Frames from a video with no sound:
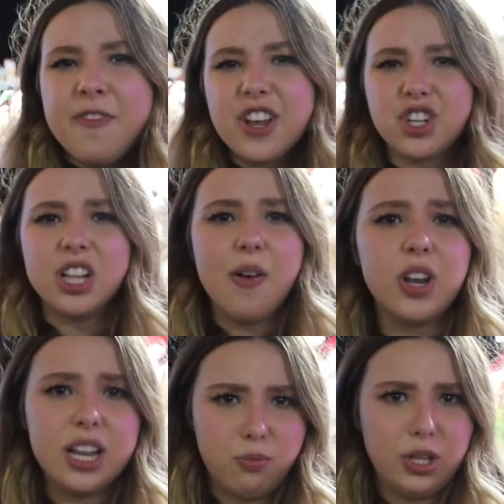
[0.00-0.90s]
at a
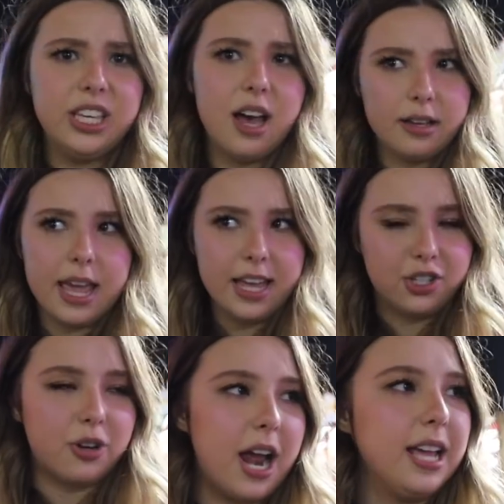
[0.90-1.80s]
professional level at a really young
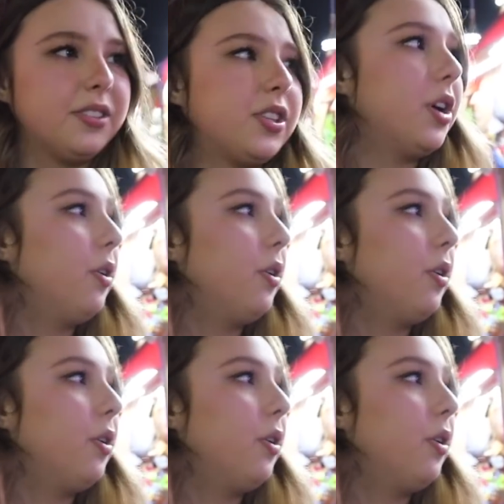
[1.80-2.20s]
age, right?